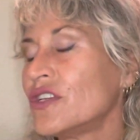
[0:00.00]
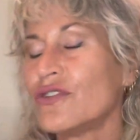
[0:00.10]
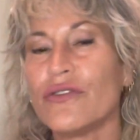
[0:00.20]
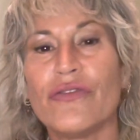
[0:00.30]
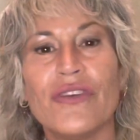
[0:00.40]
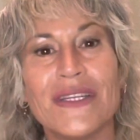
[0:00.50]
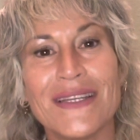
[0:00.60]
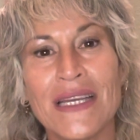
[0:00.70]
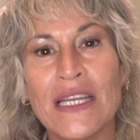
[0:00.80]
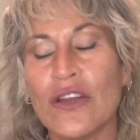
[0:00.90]
to fit
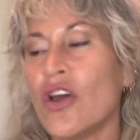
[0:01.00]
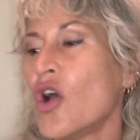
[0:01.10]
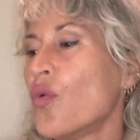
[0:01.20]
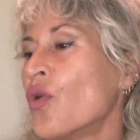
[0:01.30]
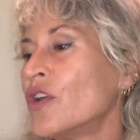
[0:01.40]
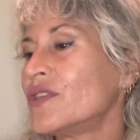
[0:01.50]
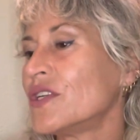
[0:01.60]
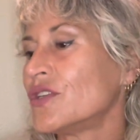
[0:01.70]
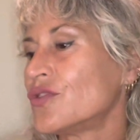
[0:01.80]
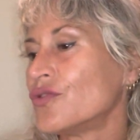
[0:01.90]
in,
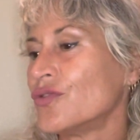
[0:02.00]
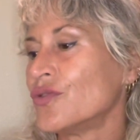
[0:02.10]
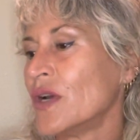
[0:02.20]
wanting to,